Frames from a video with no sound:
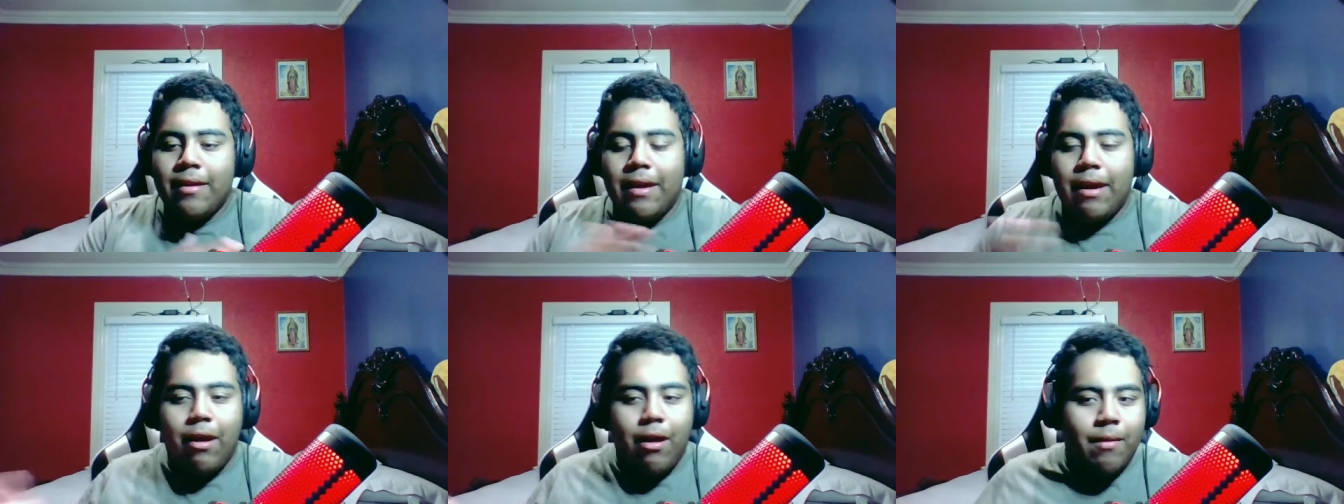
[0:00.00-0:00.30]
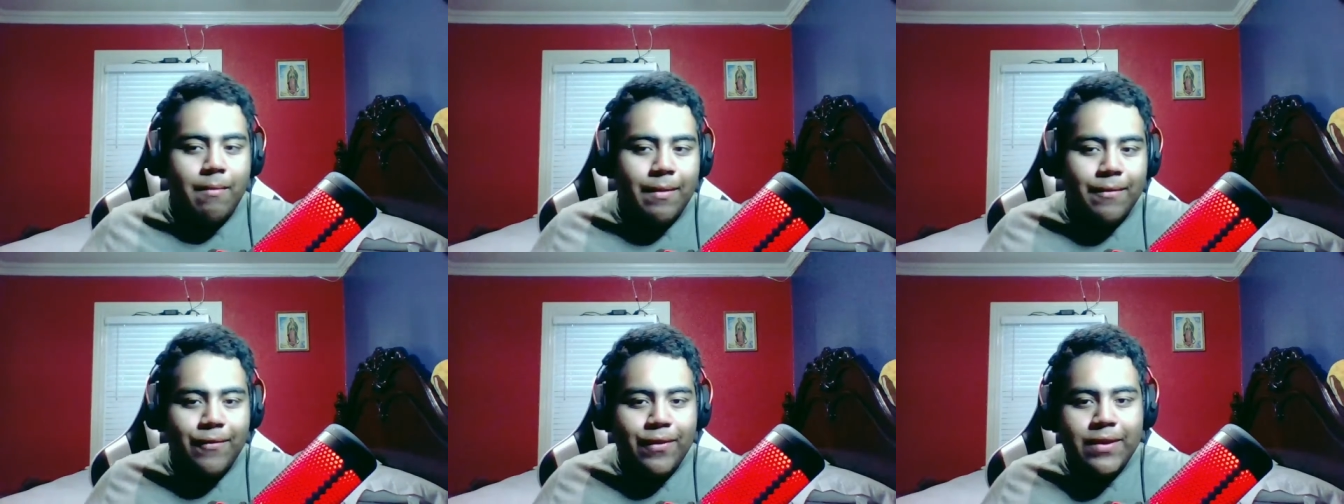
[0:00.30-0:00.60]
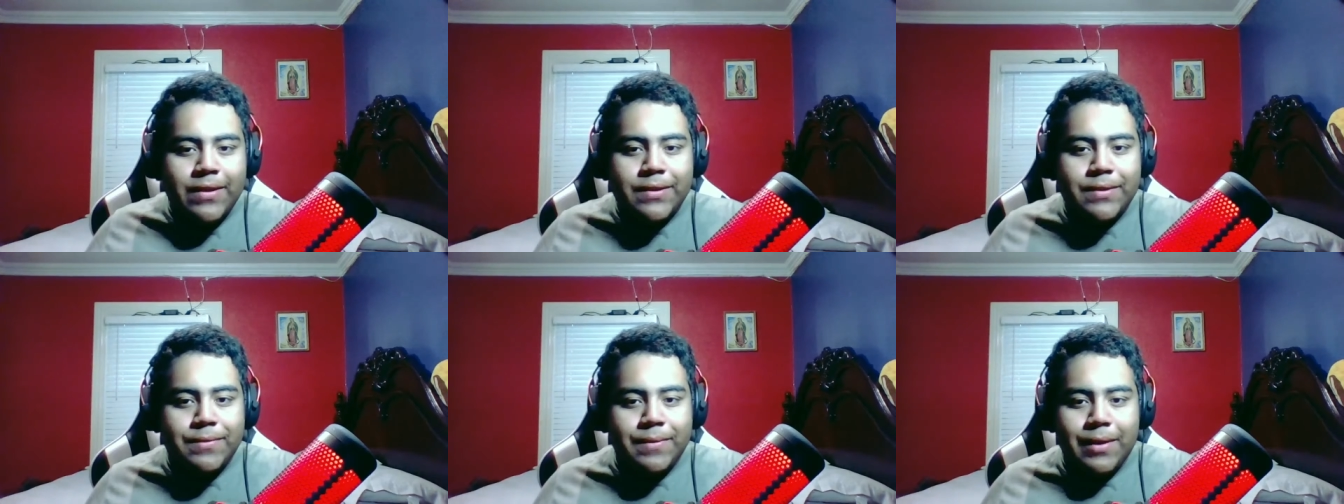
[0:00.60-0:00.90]
All my
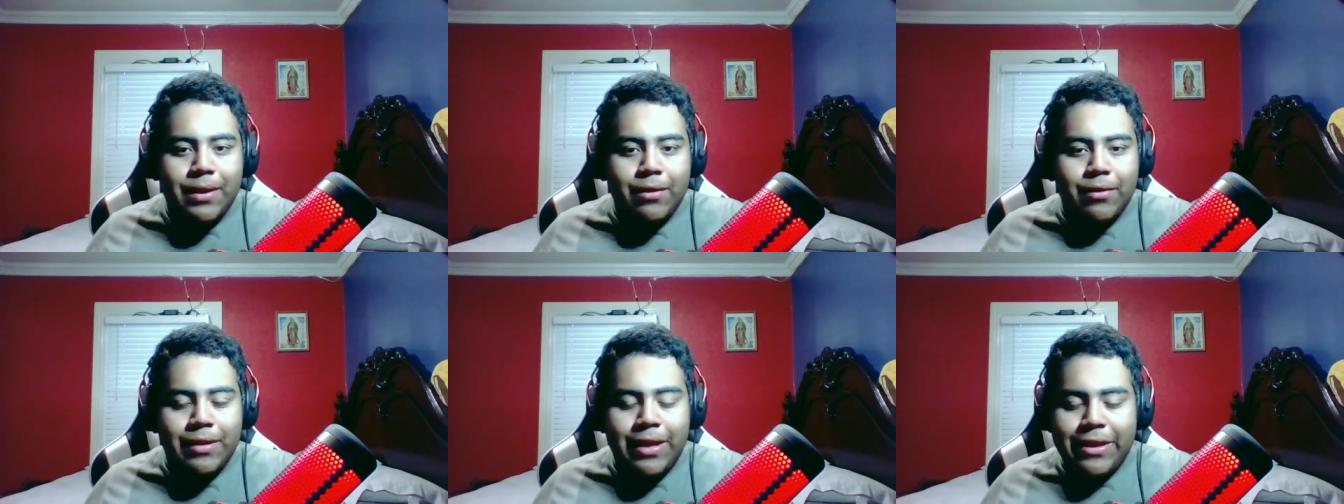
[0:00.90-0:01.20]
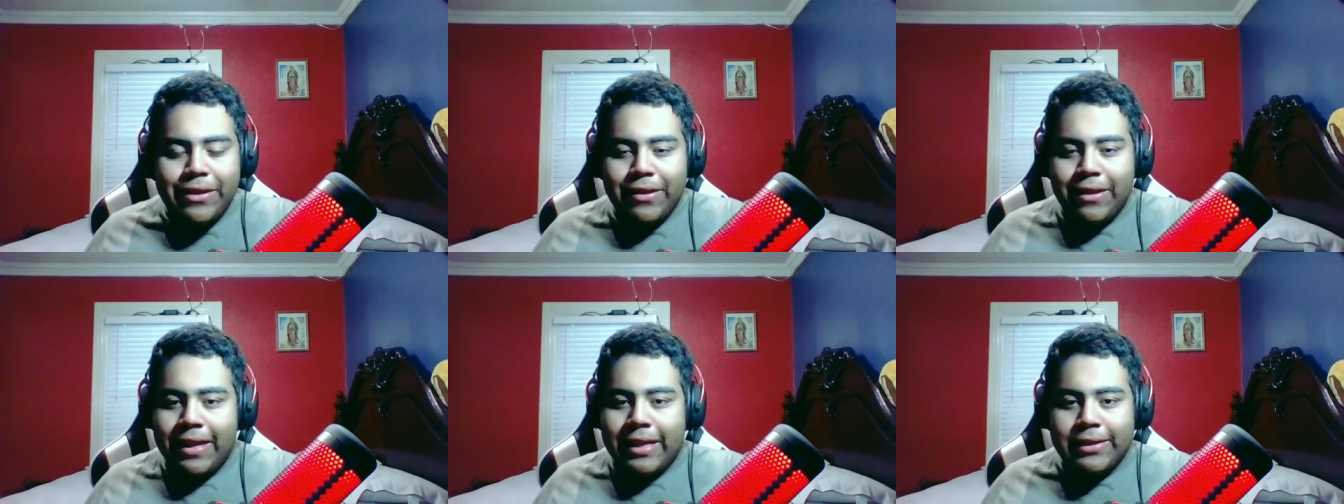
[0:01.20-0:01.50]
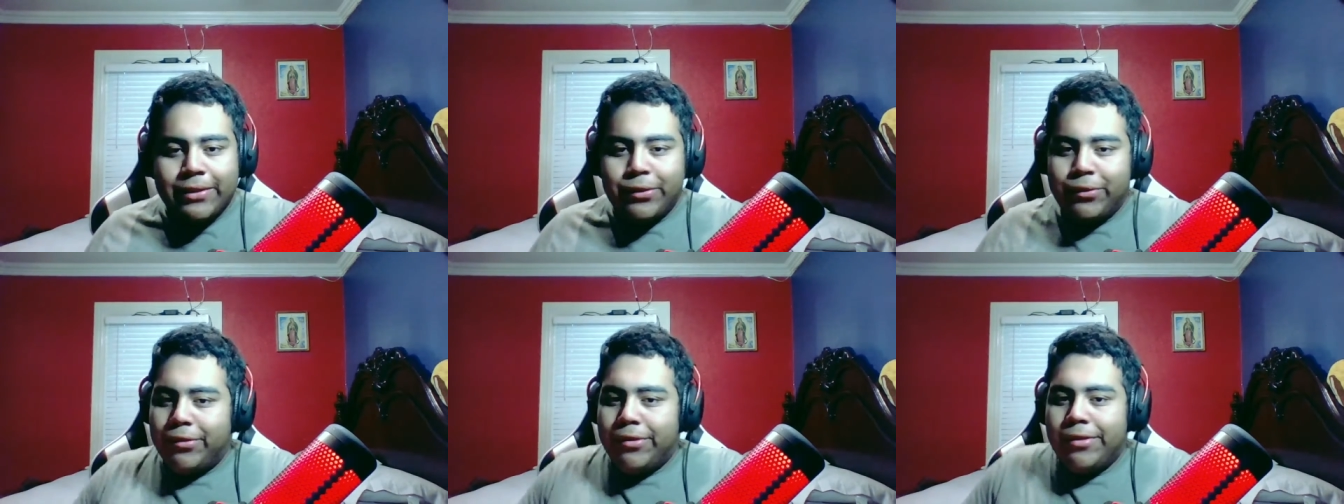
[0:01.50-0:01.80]
friends, we go to that
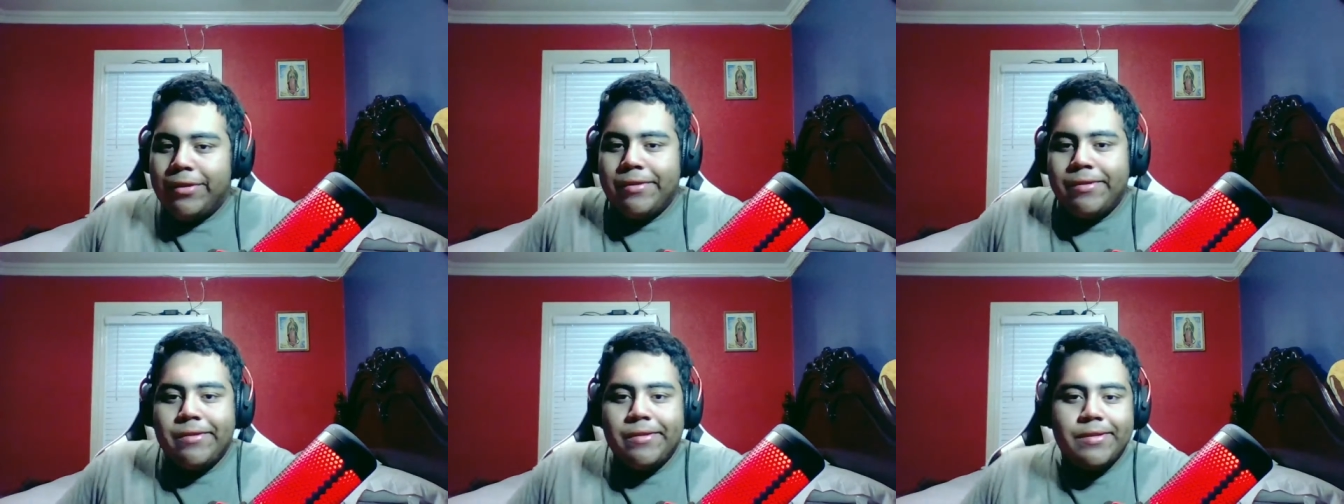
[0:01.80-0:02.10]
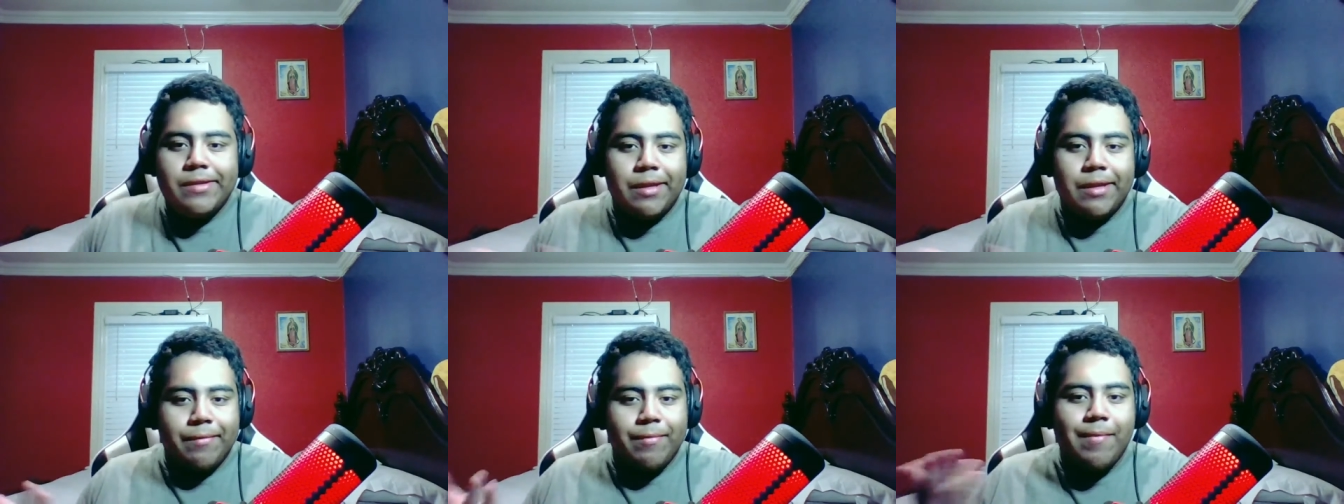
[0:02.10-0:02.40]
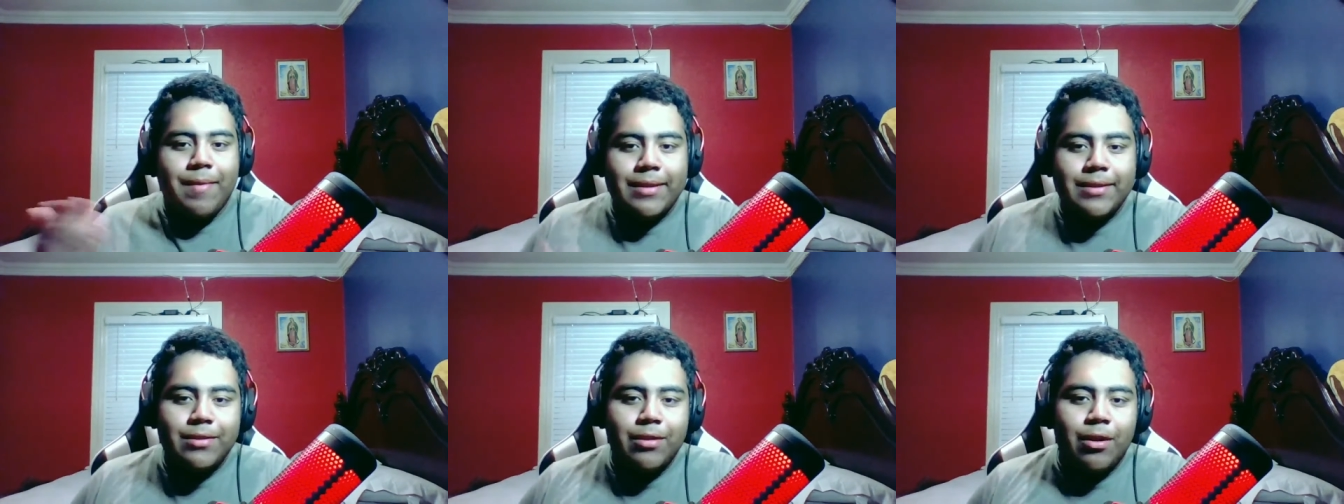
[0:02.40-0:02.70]
school, so we
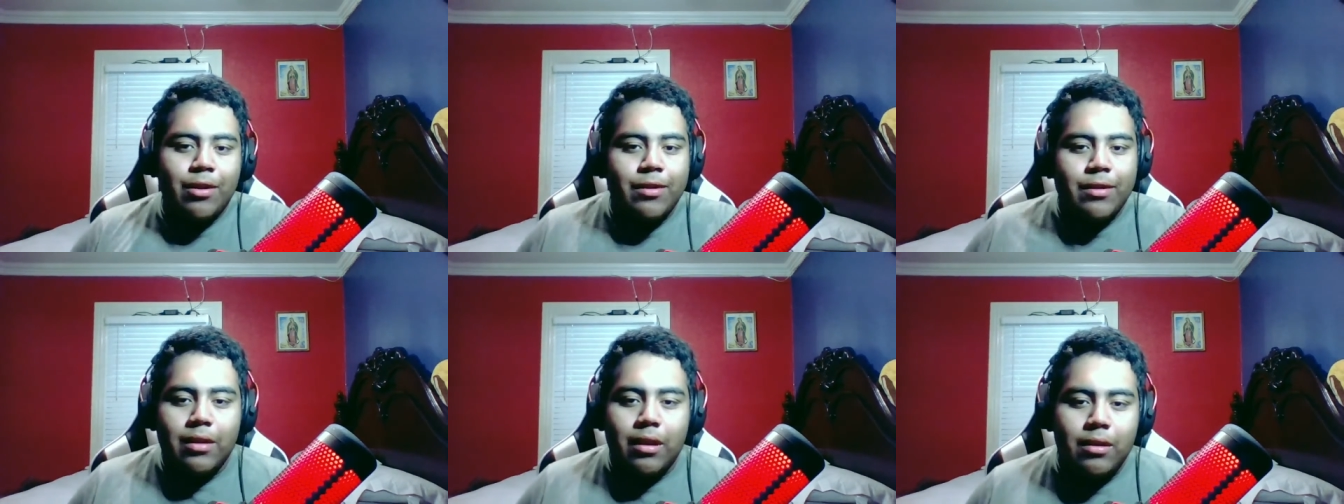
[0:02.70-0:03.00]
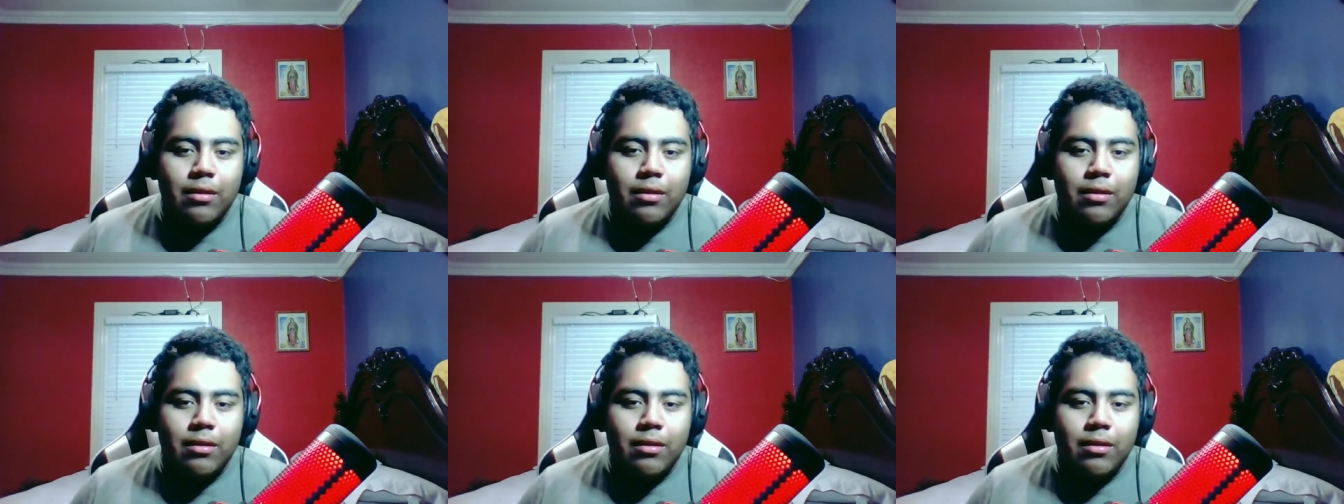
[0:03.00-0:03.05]
might start.